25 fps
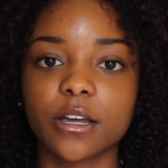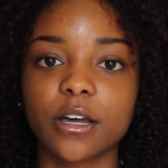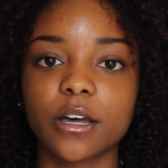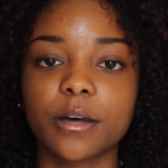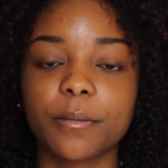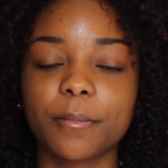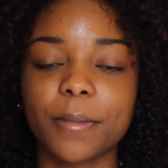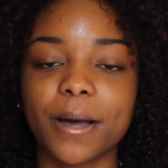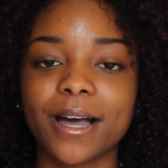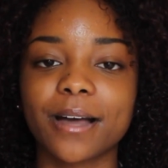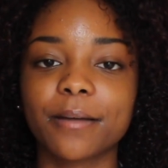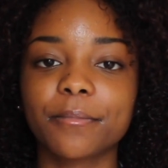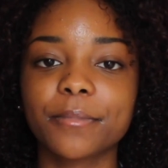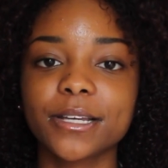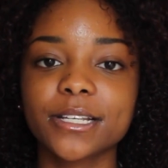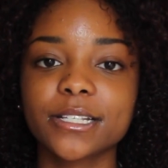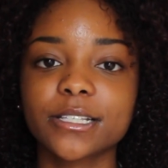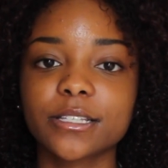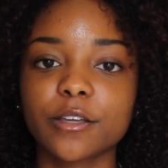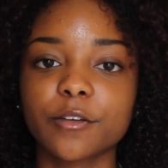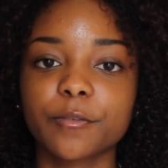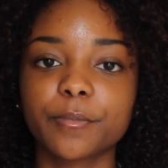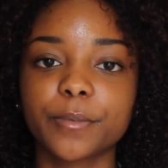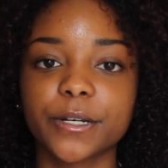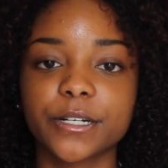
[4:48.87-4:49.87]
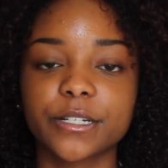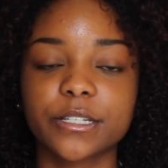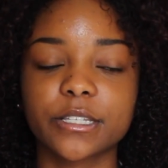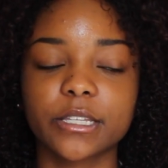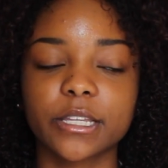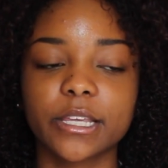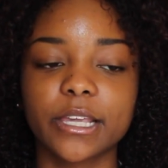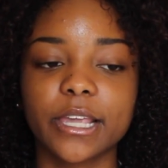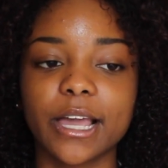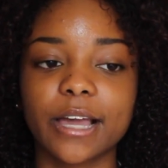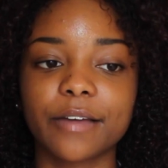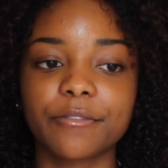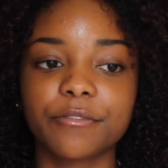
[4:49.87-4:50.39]
I myself
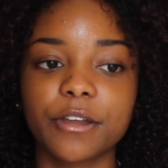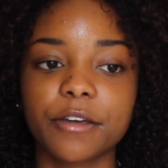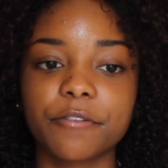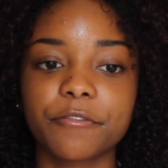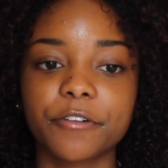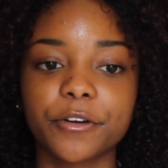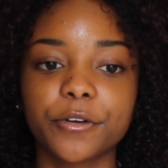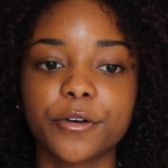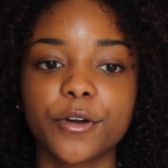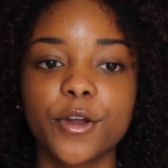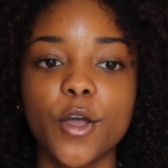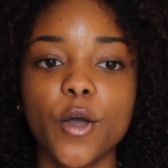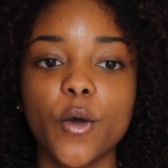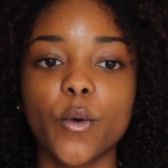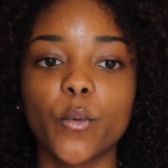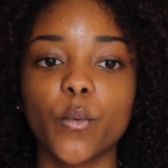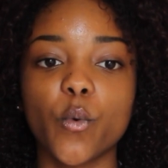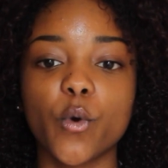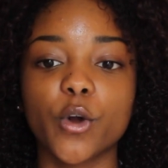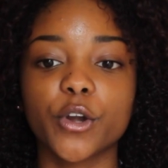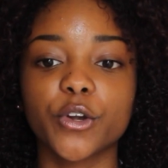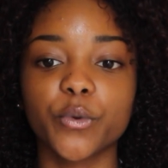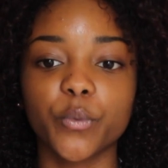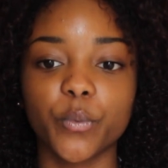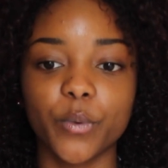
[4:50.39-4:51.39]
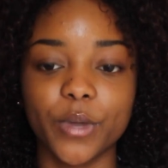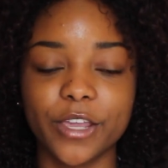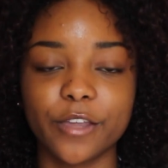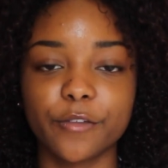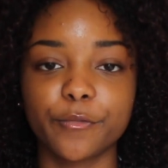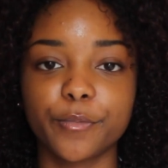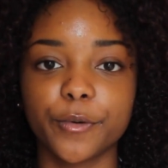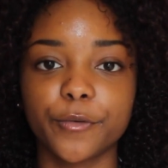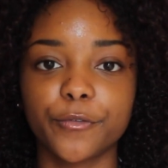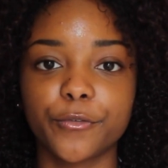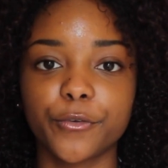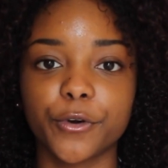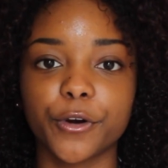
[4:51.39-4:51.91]
personally, I've never worn a
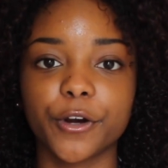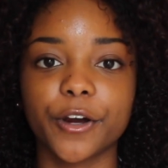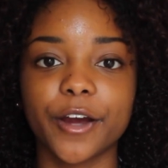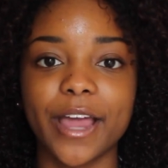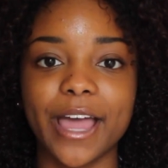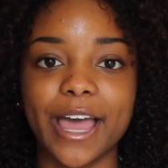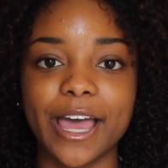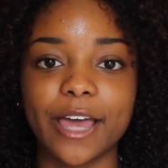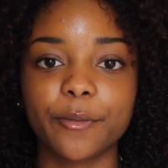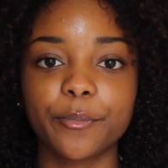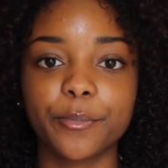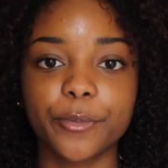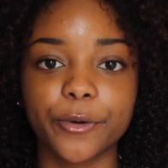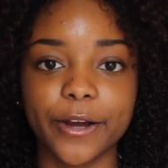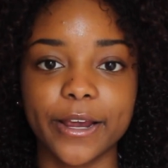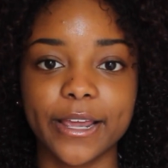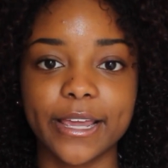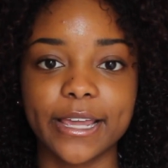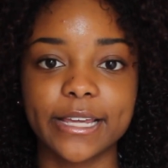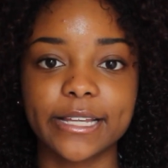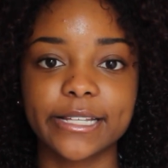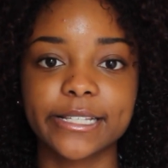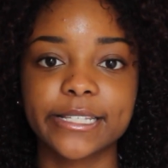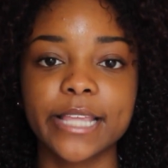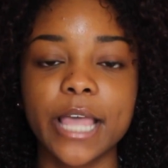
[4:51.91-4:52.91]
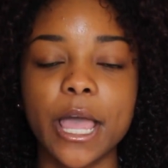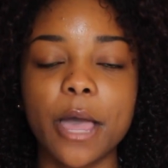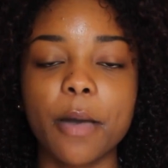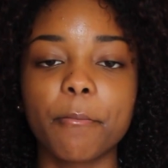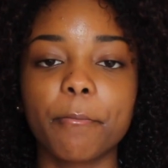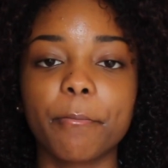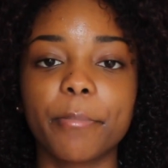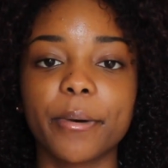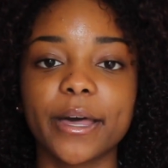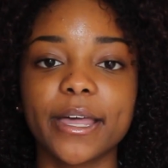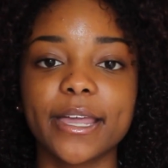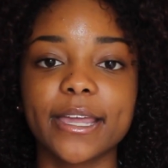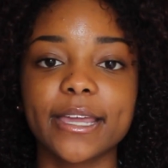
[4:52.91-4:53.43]
weave before or had braids,
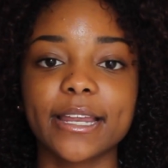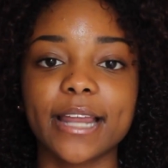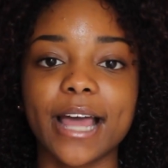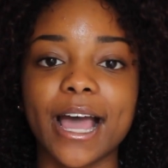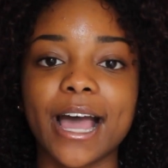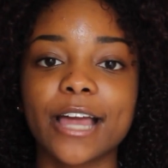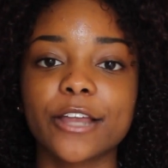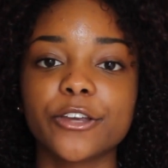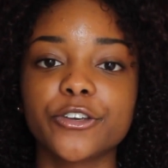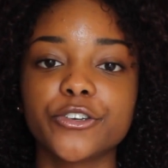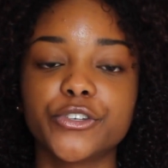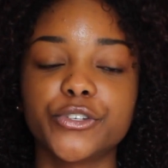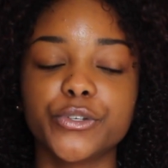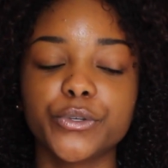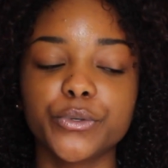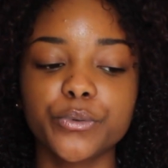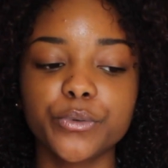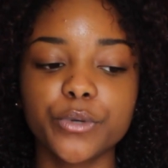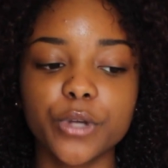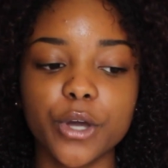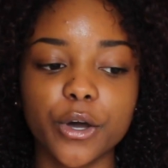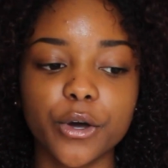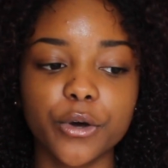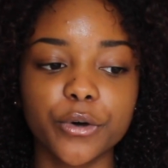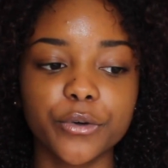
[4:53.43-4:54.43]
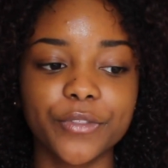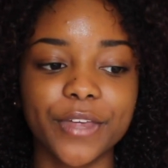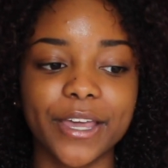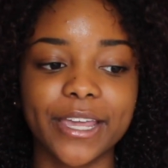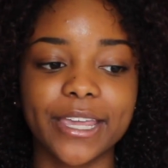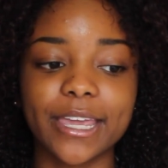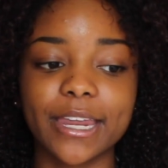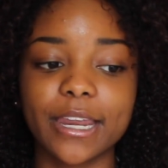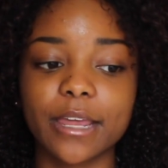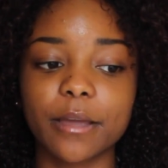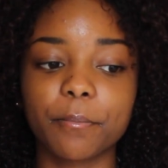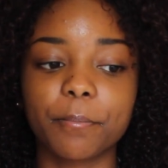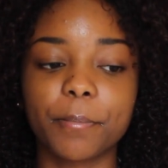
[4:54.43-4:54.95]
but I do know
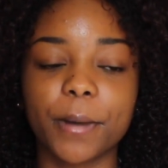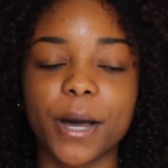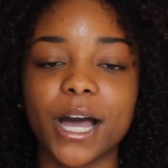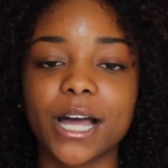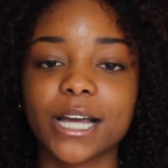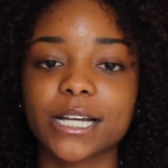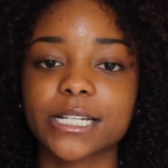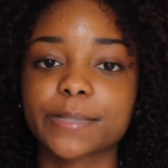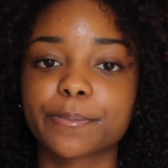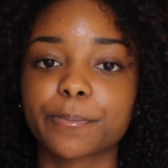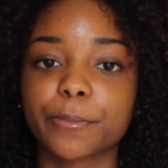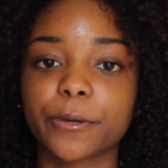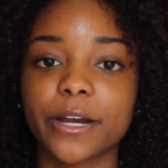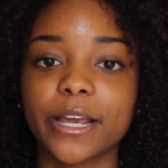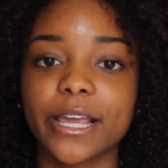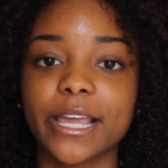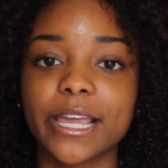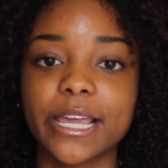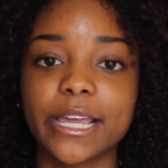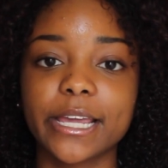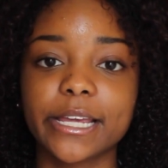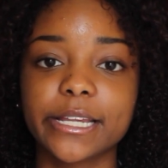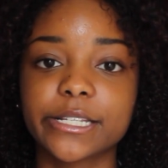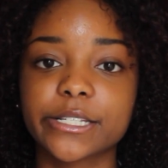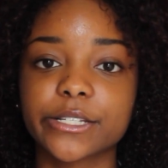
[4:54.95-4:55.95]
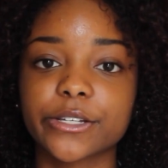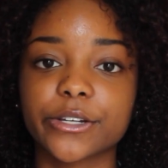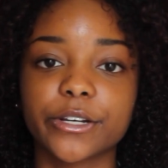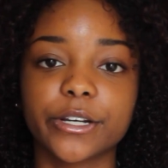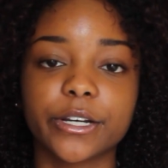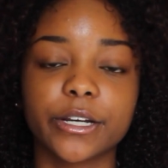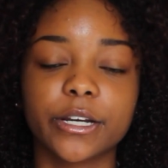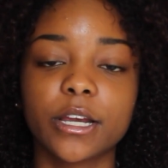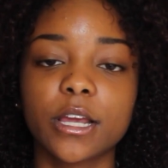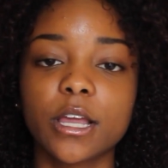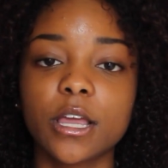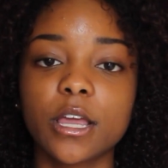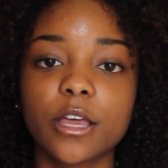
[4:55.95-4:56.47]
that getting box braids
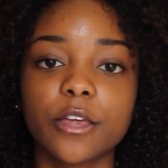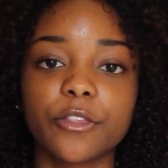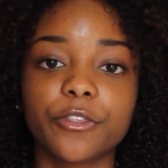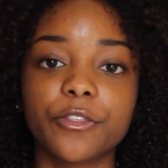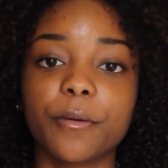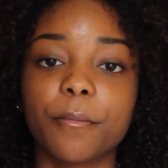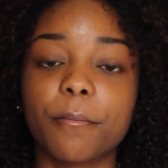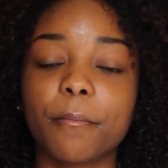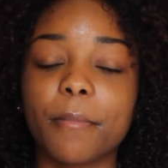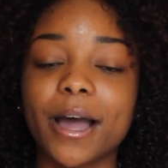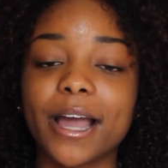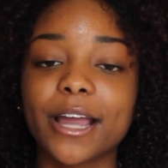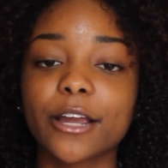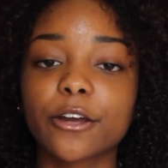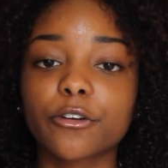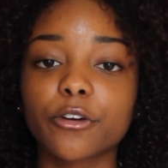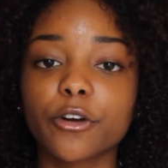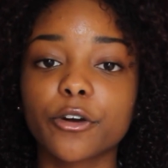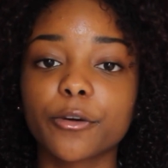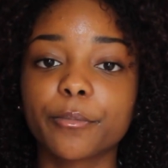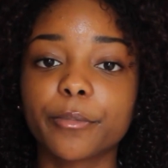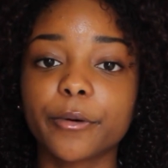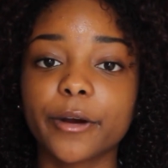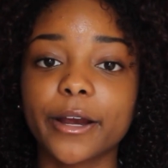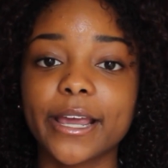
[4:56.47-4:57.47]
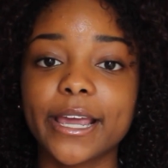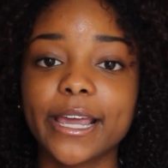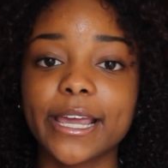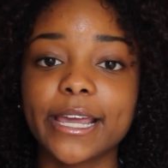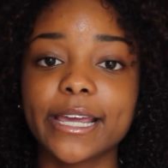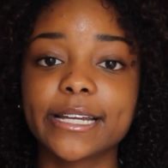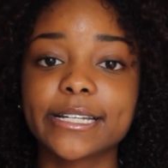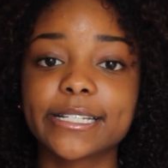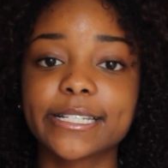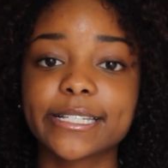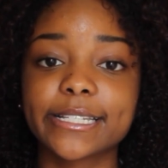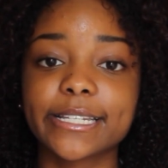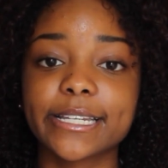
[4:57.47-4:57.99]
or the micro
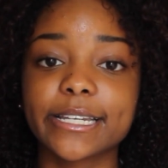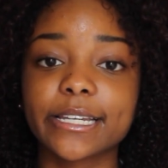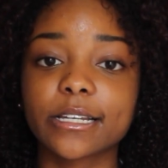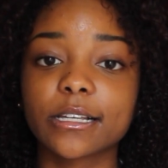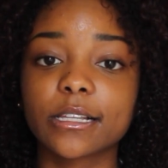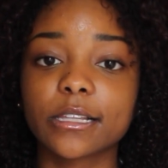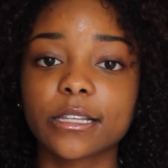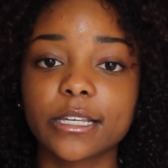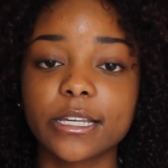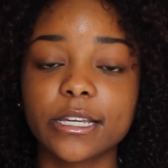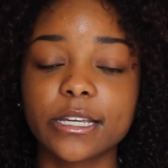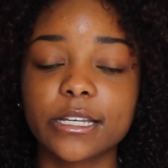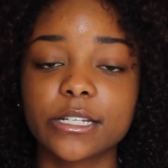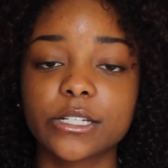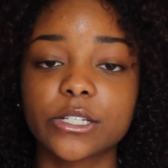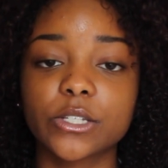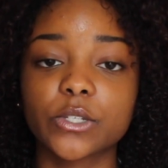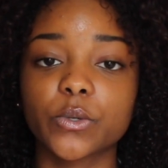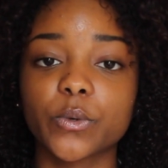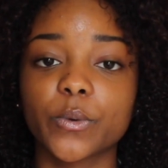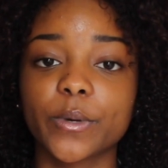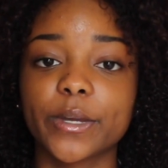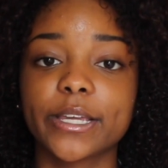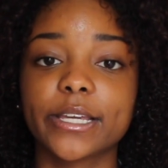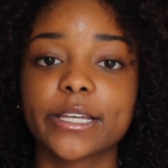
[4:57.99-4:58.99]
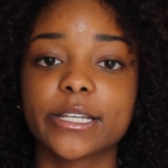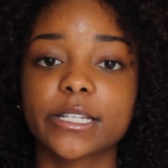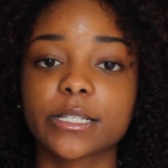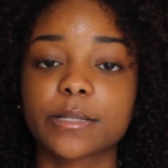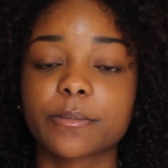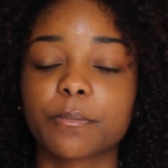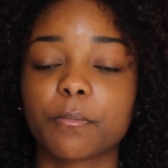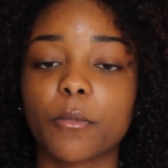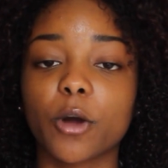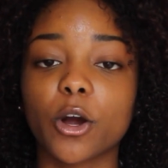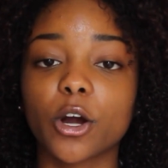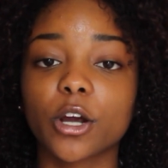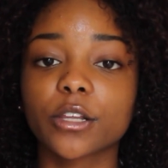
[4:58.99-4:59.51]
braids, Senegalese
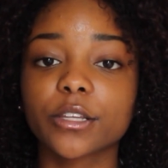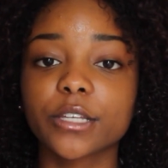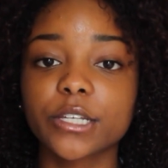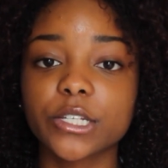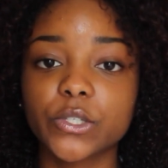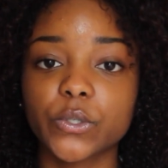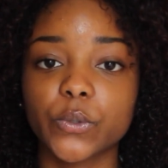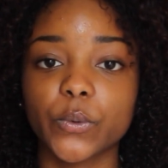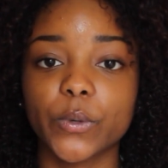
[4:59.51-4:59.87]
twists, Marley